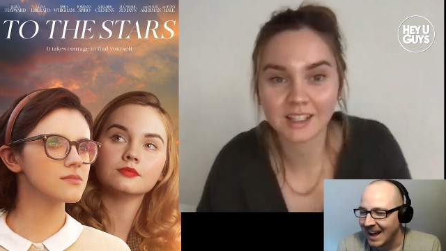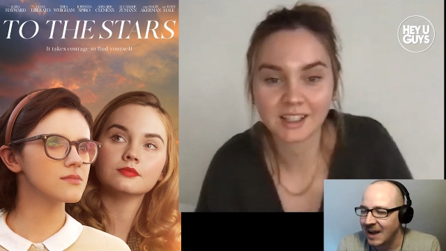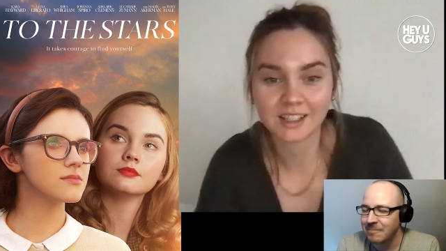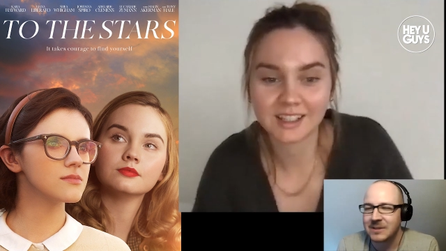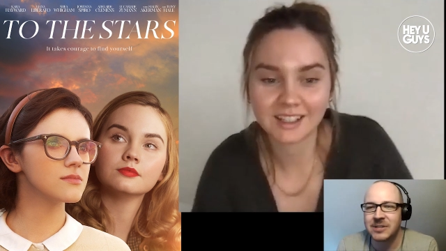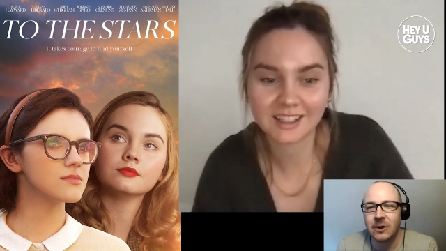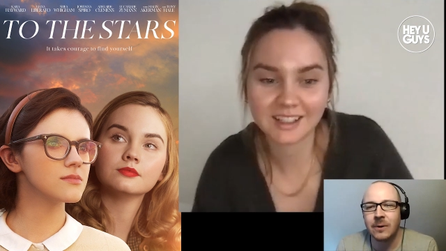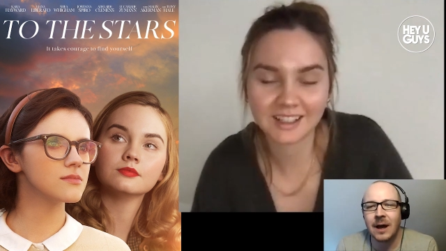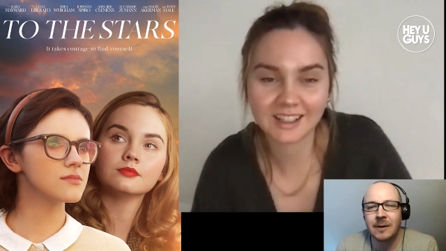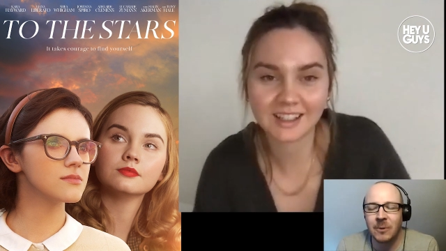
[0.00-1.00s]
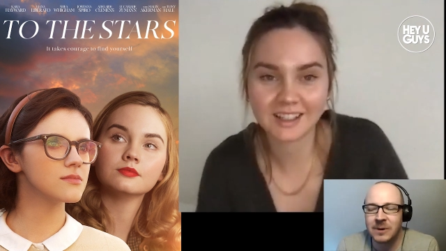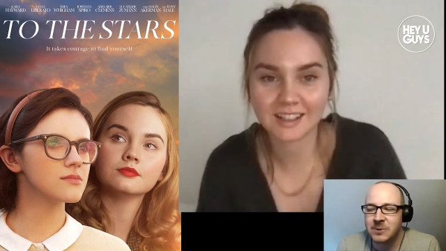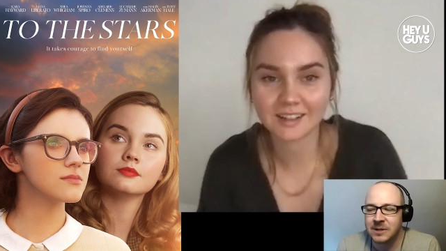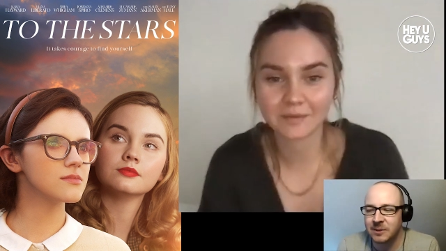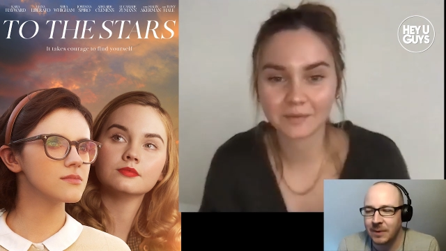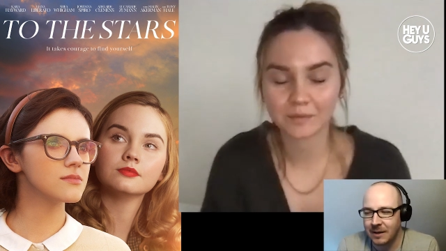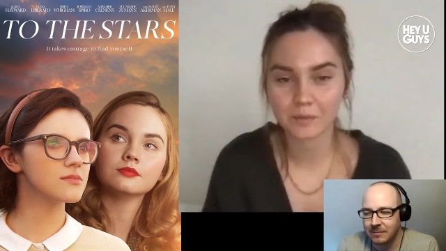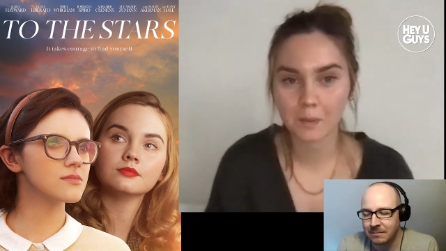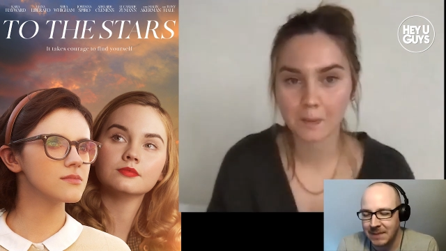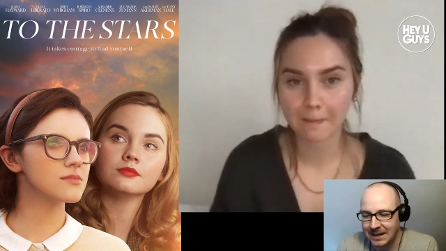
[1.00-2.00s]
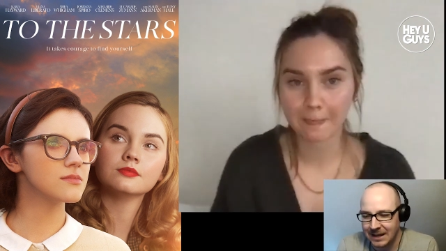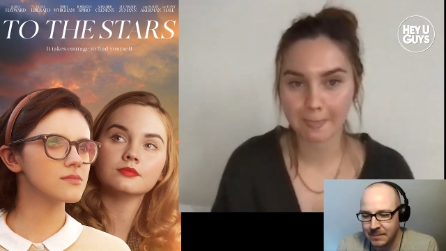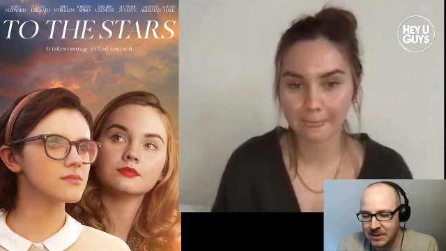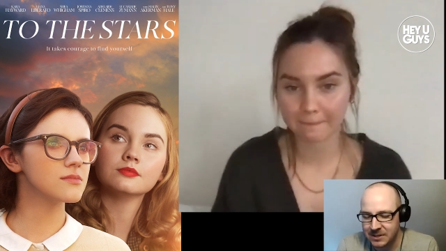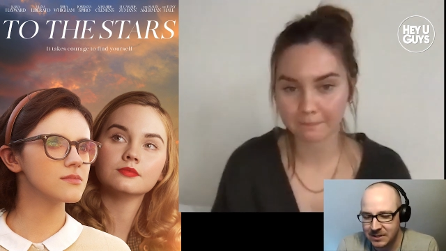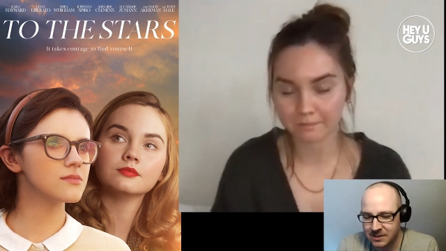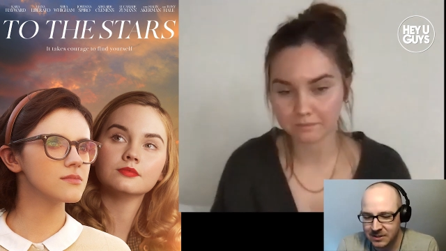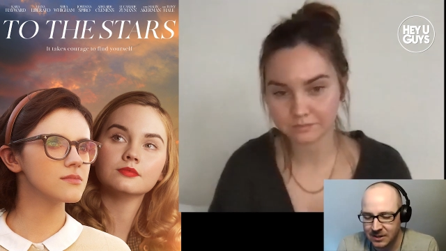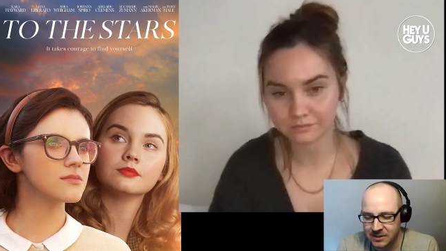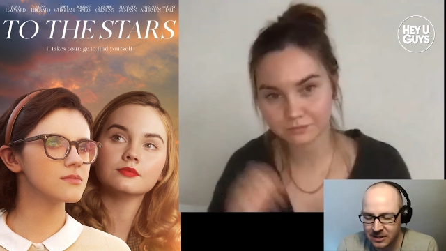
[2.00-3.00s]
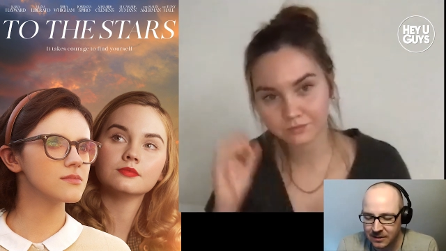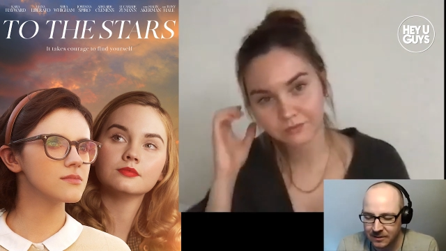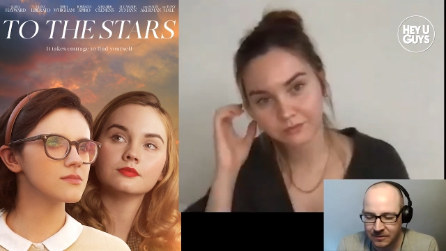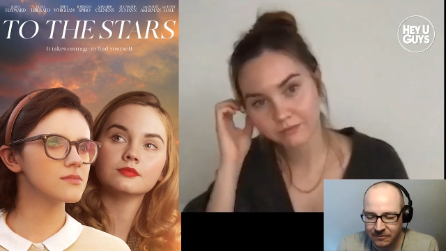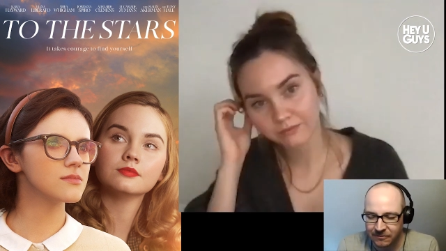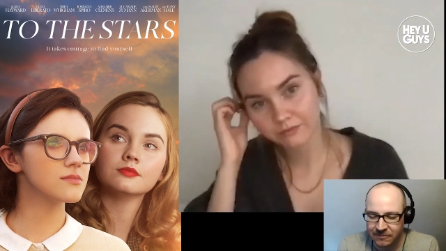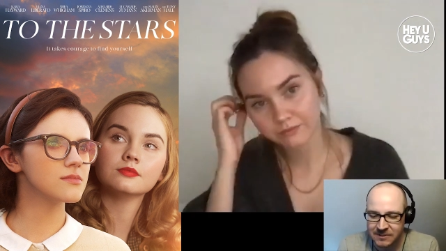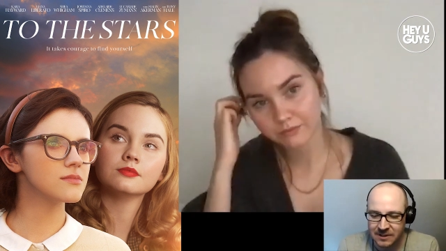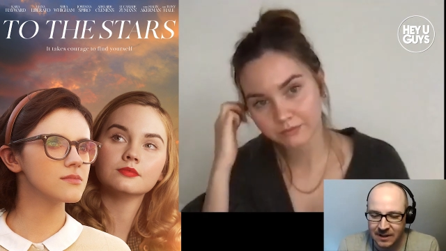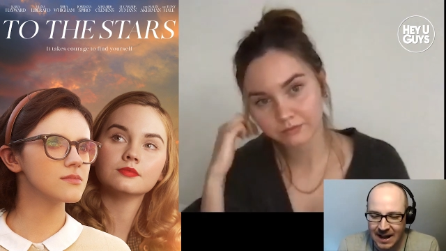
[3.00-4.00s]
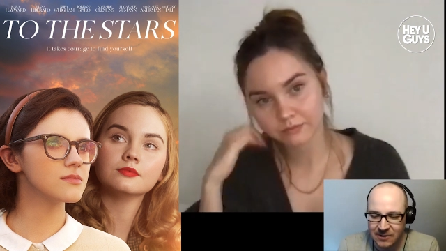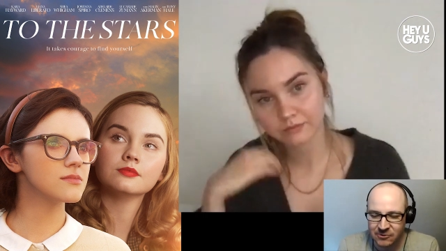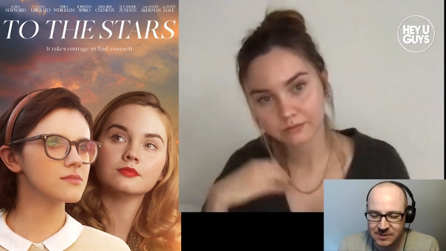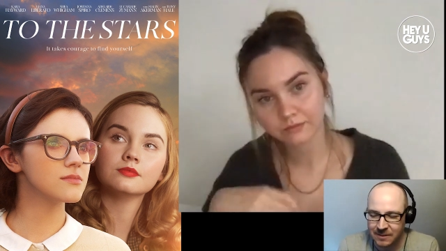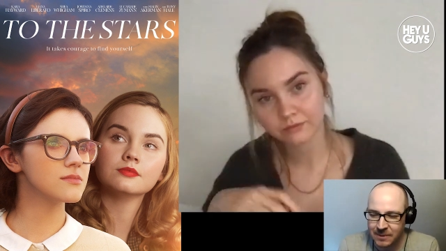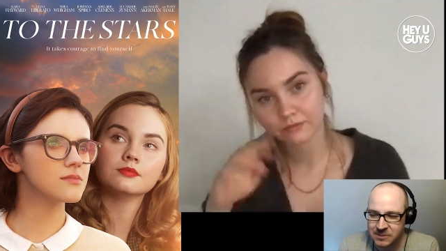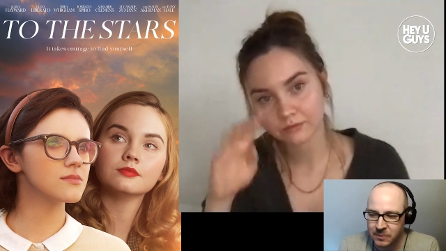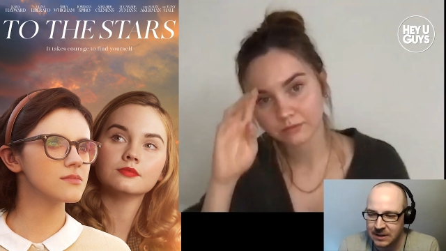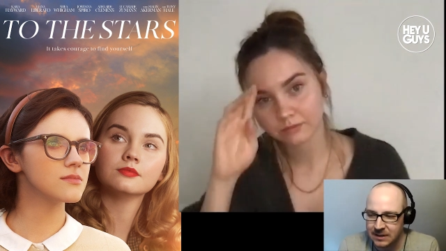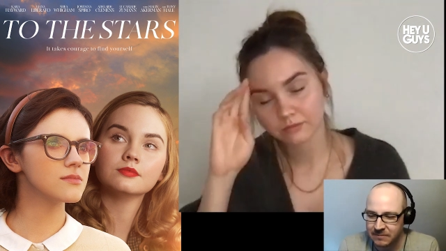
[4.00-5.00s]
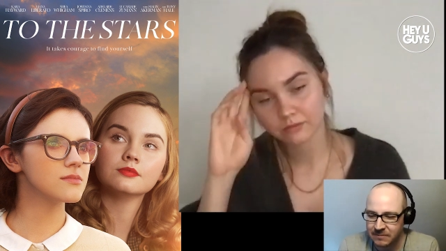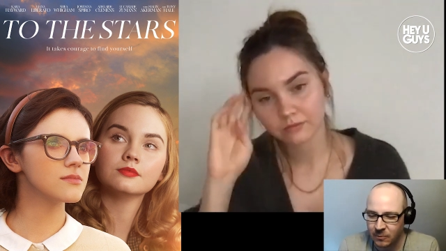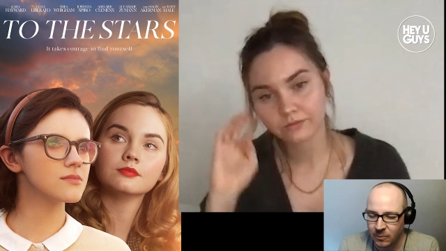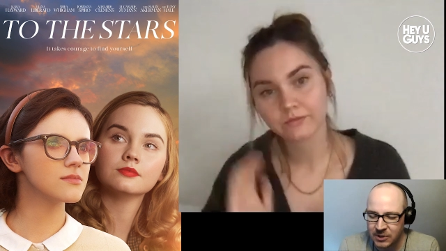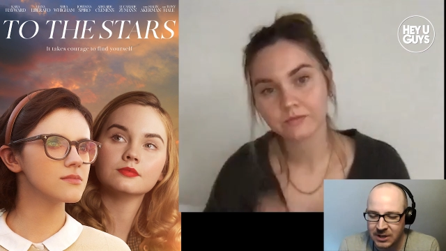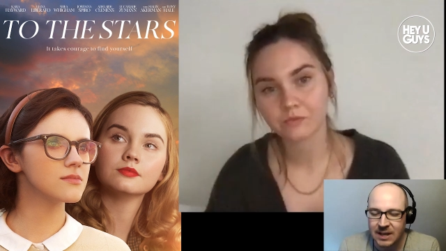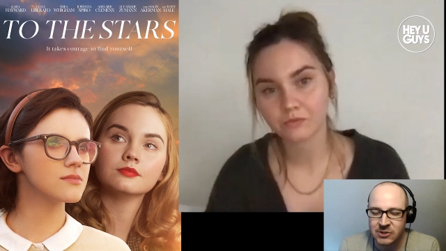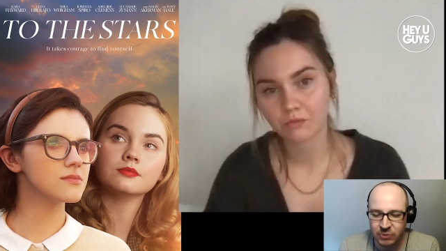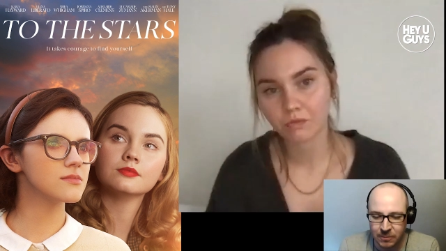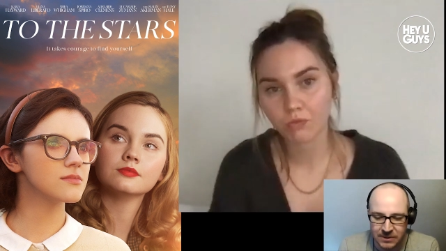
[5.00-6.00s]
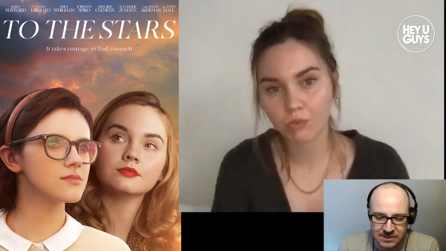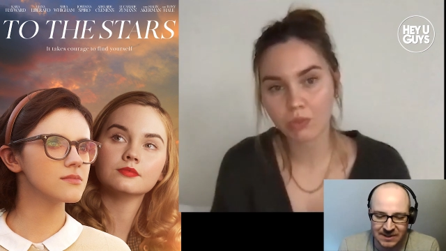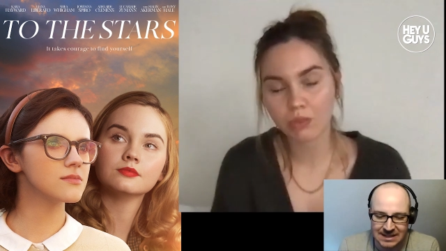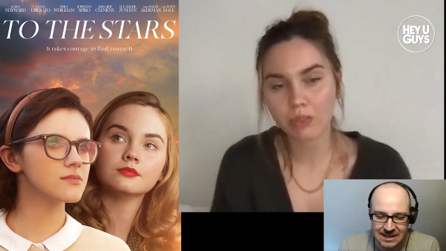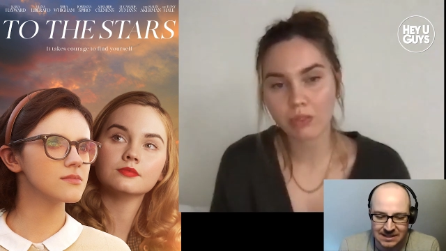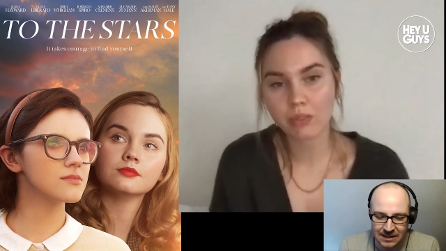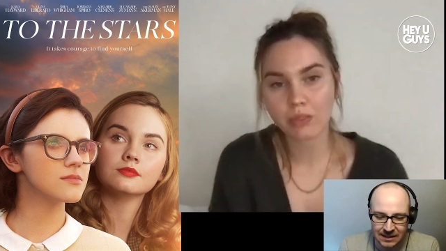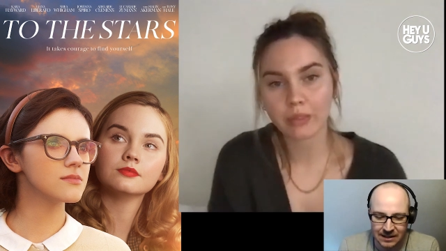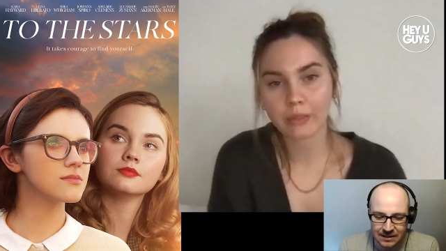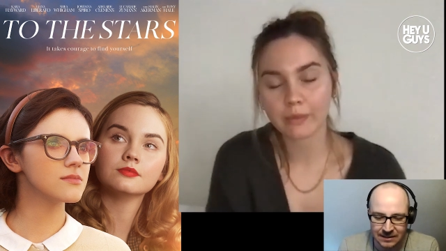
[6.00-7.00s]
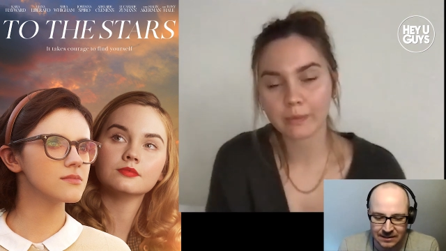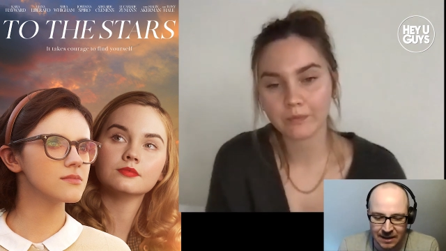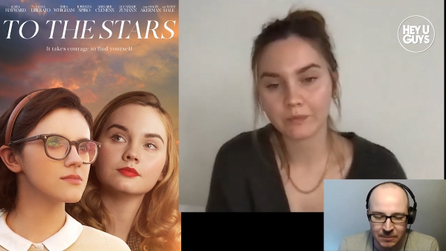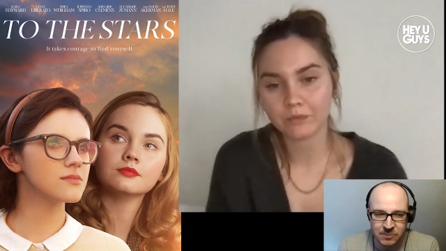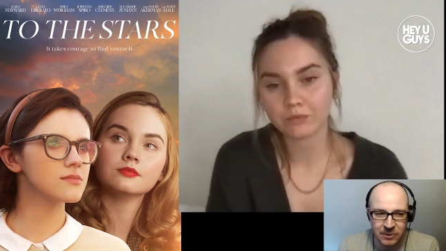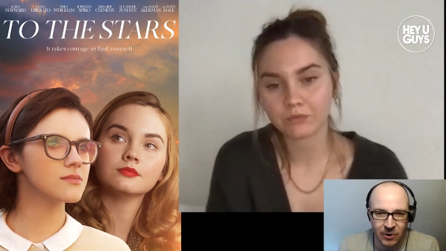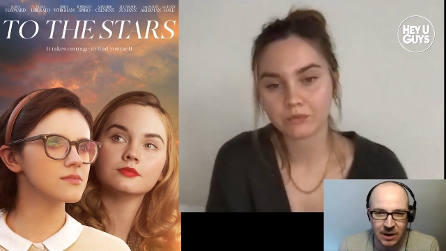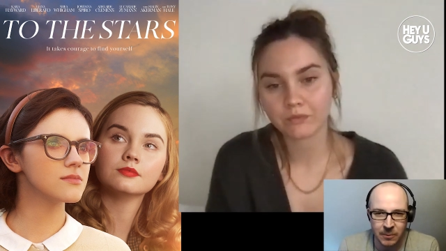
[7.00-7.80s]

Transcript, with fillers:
Speaker 1: um, so uh, I wanted to ask you about Maggie. I mean, she's she, for an actress, it must be when you get a script that's fantastic, that must be great.